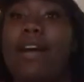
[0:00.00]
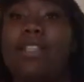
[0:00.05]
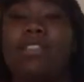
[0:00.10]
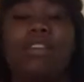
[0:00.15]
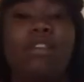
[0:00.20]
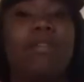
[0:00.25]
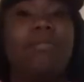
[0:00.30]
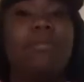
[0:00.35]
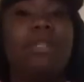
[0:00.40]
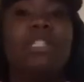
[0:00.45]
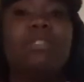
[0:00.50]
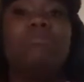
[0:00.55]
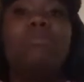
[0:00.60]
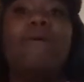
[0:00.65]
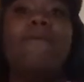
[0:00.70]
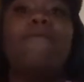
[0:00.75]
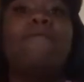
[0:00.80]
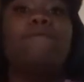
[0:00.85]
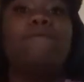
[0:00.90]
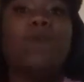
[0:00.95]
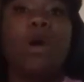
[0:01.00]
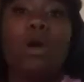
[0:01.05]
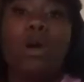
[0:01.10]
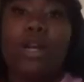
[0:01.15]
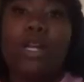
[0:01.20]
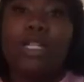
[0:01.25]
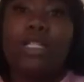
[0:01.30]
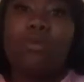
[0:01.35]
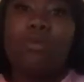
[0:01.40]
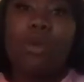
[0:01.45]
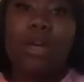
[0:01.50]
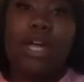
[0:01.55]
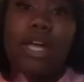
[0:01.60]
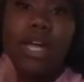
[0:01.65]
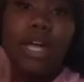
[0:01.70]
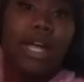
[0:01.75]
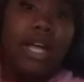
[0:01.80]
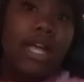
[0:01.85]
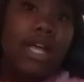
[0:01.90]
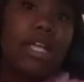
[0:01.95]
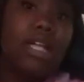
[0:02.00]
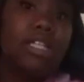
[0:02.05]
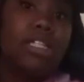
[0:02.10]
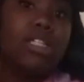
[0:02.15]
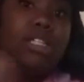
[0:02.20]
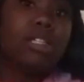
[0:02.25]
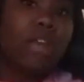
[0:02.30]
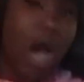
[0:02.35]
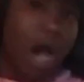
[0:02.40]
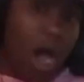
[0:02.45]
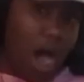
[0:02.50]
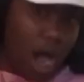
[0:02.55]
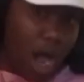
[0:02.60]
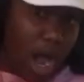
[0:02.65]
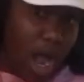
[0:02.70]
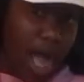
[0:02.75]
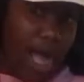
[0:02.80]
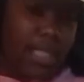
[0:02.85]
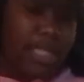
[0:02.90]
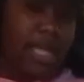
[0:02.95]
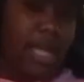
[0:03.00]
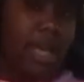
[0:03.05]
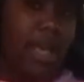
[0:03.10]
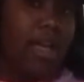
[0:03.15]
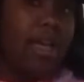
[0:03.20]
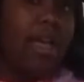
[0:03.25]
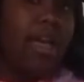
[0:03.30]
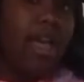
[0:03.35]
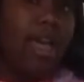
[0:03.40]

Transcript: I told him this before, because when he saw her, I said,